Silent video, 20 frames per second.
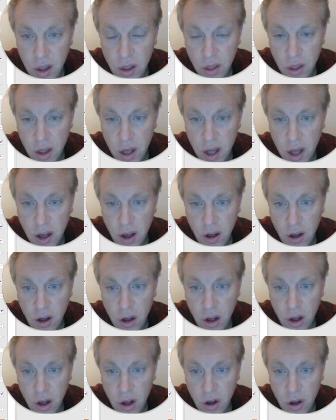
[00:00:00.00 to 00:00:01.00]
The
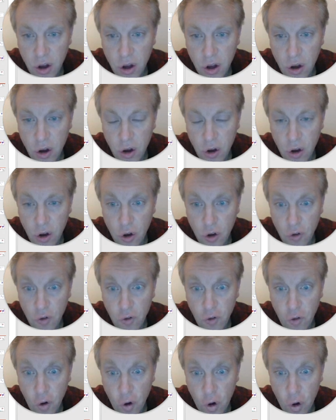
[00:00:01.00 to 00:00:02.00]

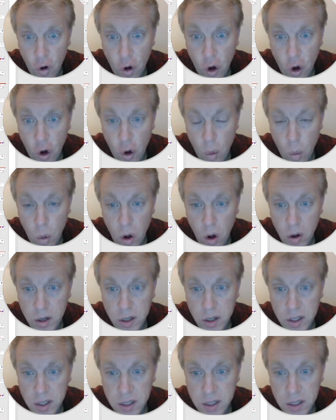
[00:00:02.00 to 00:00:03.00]
4
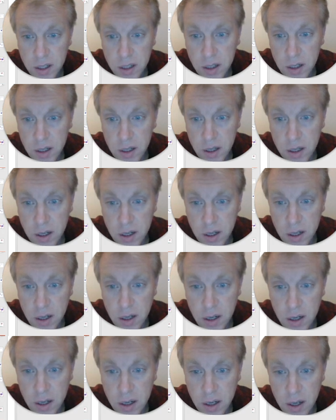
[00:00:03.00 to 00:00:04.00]
ones
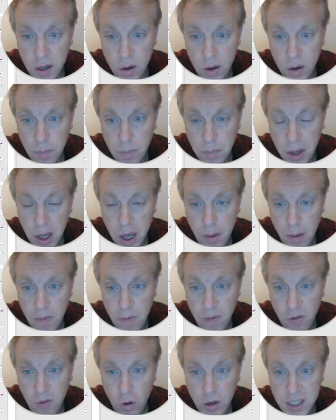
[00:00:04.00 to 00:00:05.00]
become
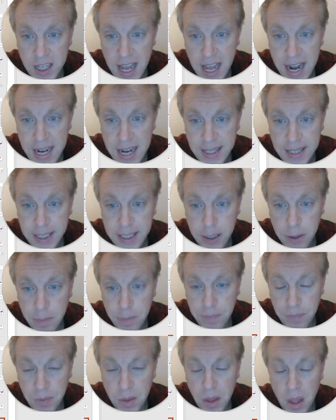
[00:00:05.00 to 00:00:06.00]
4 tens.
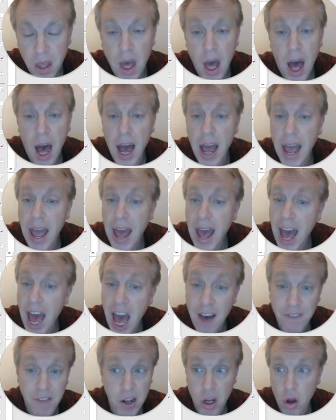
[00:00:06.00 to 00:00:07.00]
I
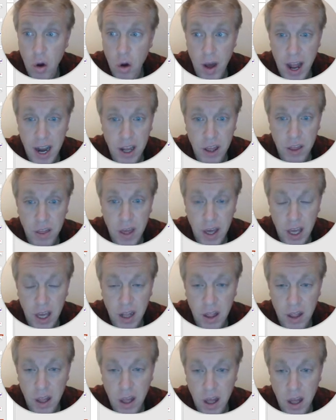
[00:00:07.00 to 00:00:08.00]
haven't got anything
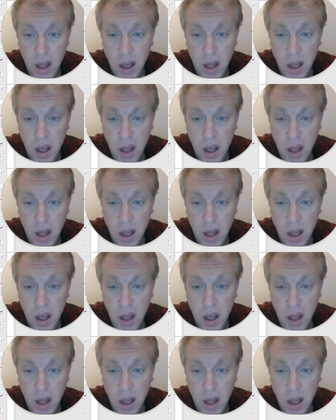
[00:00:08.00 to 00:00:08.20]
in the